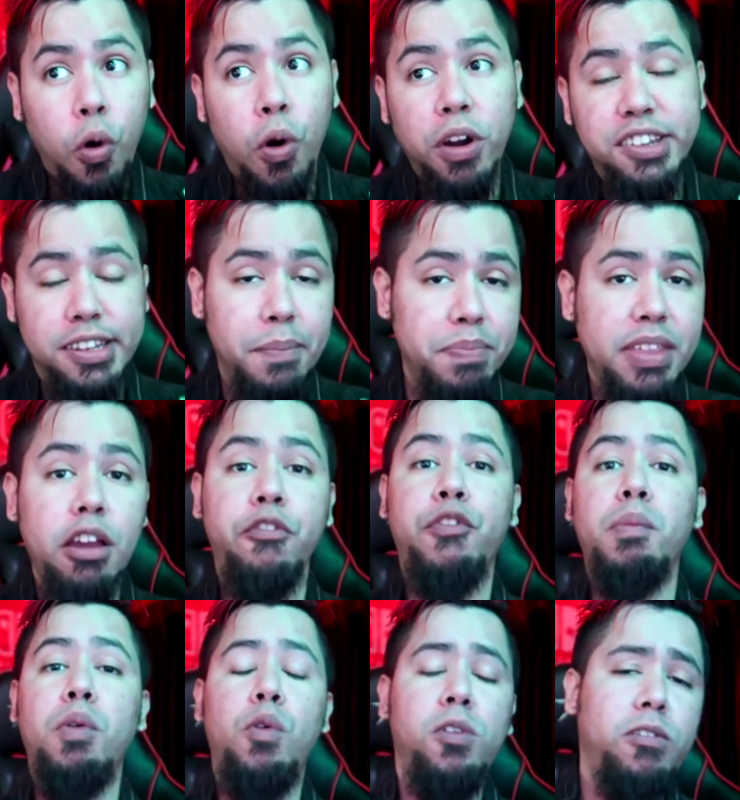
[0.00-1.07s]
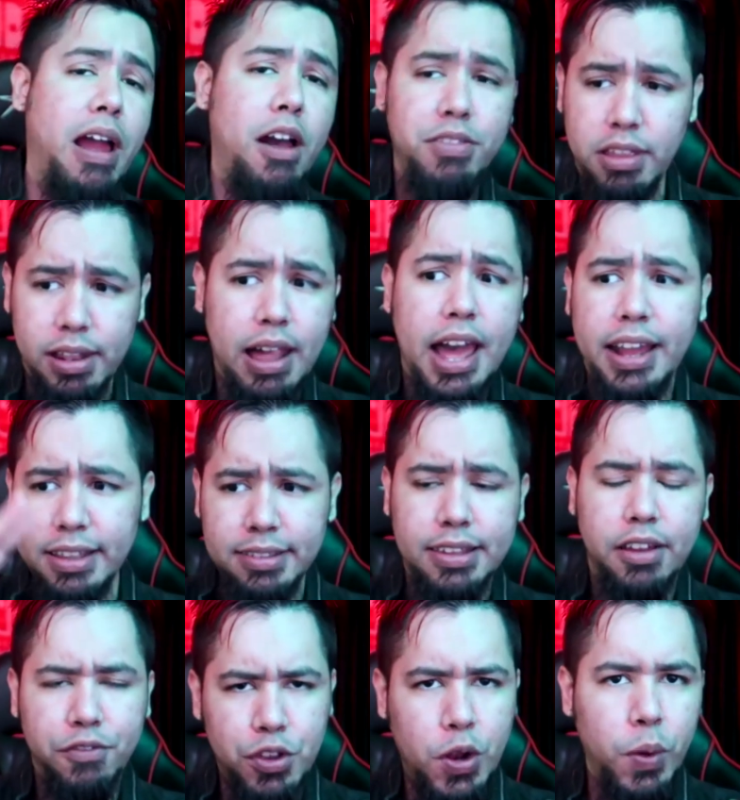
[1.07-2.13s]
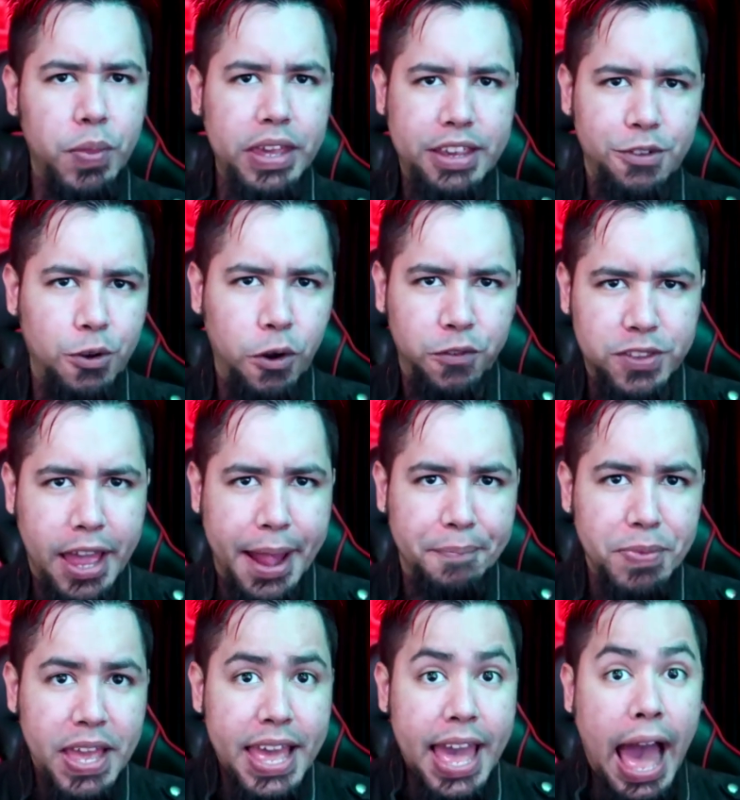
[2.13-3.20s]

or something from around the lines of, you know, the Hero of Time.